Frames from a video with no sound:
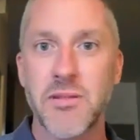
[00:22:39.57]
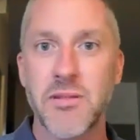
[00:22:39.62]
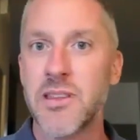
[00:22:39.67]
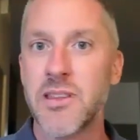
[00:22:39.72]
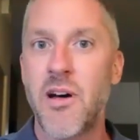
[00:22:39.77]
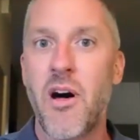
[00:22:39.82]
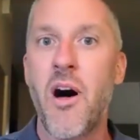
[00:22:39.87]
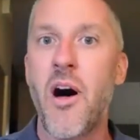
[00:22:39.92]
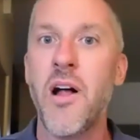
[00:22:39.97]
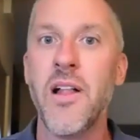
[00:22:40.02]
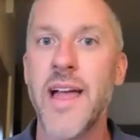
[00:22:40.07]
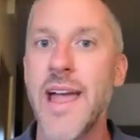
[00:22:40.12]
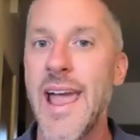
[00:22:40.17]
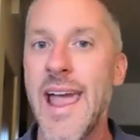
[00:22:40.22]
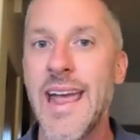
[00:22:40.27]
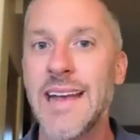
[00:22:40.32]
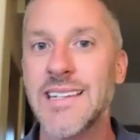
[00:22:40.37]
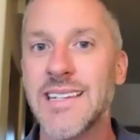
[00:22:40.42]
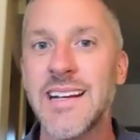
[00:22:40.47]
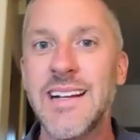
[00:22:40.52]
with all
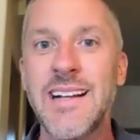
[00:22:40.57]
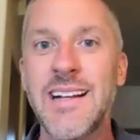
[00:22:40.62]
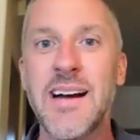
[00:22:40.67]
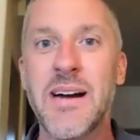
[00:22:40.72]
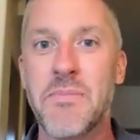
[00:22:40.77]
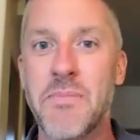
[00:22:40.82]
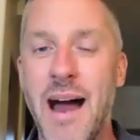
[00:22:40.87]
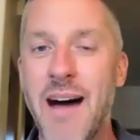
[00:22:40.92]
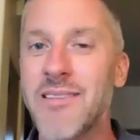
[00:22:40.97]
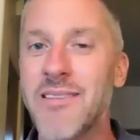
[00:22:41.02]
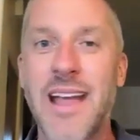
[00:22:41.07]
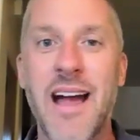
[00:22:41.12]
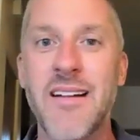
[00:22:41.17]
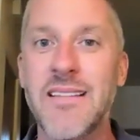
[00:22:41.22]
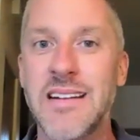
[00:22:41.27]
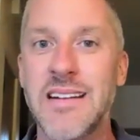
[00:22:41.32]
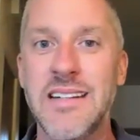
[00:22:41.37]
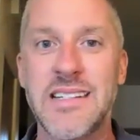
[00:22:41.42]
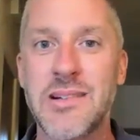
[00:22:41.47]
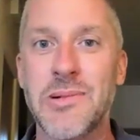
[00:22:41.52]
8 Brown
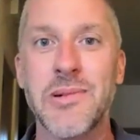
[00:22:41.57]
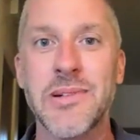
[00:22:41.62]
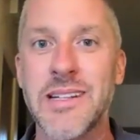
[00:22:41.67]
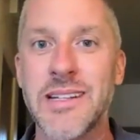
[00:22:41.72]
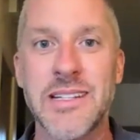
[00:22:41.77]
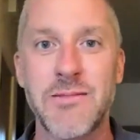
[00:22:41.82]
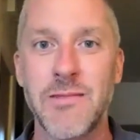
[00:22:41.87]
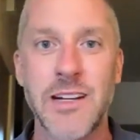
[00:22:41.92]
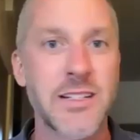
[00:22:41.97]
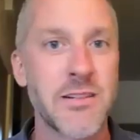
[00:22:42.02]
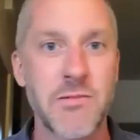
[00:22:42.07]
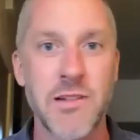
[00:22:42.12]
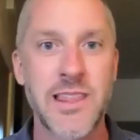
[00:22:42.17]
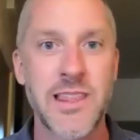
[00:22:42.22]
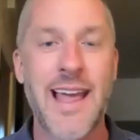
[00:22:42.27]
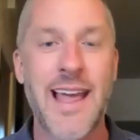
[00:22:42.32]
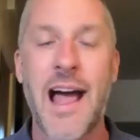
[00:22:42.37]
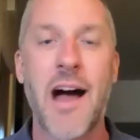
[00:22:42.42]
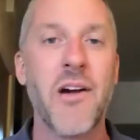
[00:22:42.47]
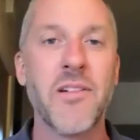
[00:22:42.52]
County school districts, with
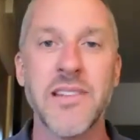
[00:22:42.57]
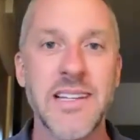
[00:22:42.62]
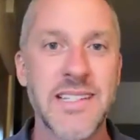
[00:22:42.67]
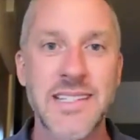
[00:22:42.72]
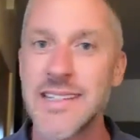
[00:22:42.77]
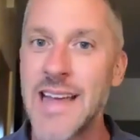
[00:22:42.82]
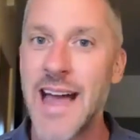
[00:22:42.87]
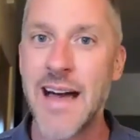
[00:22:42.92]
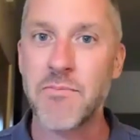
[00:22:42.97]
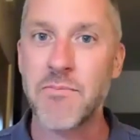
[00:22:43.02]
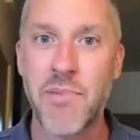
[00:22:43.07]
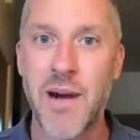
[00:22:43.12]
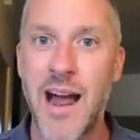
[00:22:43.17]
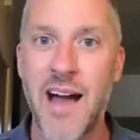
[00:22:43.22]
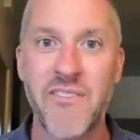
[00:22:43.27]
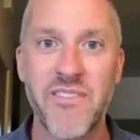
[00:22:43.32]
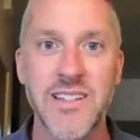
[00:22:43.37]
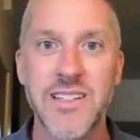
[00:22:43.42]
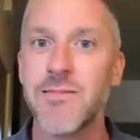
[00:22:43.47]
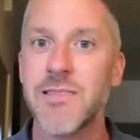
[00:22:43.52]
countless
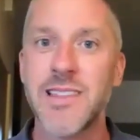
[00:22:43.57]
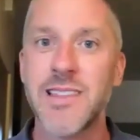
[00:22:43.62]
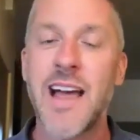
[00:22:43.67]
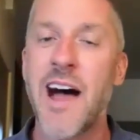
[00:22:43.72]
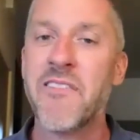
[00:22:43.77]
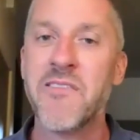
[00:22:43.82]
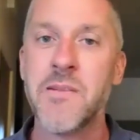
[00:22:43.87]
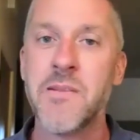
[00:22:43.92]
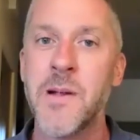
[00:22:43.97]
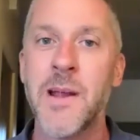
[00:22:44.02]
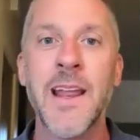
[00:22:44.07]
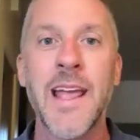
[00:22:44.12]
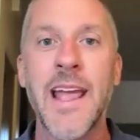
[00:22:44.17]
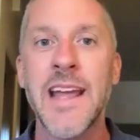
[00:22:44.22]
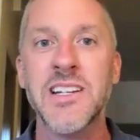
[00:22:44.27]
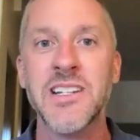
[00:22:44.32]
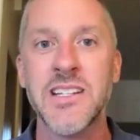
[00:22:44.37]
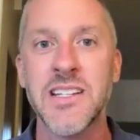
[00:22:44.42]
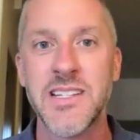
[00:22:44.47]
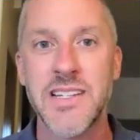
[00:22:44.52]
nonprofits, with government
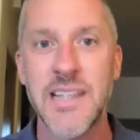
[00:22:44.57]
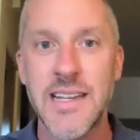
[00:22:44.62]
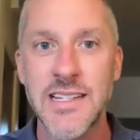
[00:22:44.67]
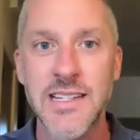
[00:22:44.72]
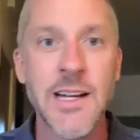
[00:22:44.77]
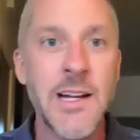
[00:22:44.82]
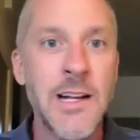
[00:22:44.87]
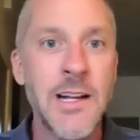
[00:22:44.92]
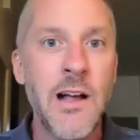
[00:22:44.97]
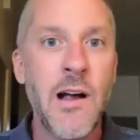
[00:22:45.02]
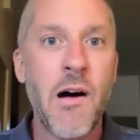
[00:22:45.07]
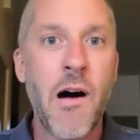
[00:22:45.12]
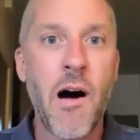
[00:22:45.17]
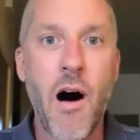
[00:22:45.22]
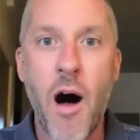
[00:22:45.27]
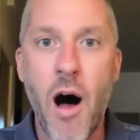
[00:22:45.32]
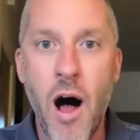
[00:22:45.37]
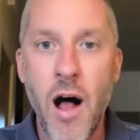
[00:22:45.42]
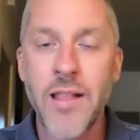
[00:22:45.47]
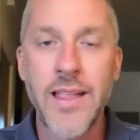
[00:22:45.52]
agencies,
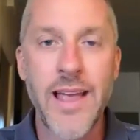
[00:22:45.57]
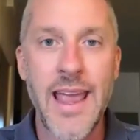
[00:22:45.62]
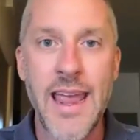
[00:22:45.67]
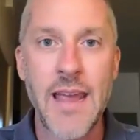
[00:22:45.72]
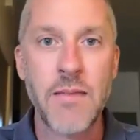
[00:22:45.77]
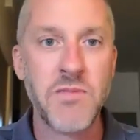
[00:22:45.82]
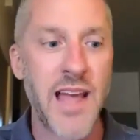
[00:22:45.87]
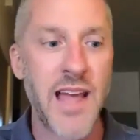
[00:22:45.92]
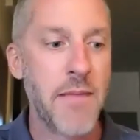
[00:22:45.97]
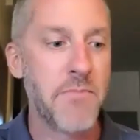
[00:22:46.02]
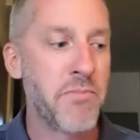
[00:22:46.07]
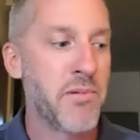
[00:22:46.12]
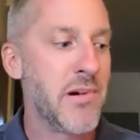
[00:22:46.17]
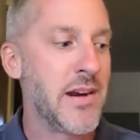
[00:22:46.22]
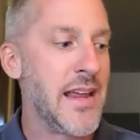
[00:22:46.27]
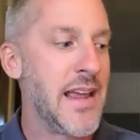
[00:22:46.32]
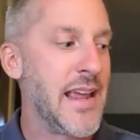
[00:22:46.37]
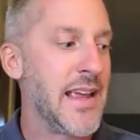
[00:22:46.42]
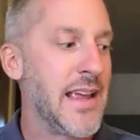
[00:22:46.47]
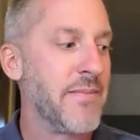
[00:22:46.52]
all aimed at
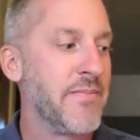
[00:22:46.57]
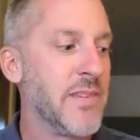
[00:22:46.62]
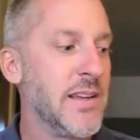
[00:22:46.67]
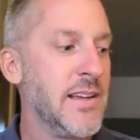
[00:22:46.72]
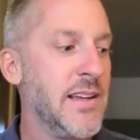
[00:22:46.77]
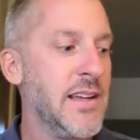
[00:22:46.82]
putting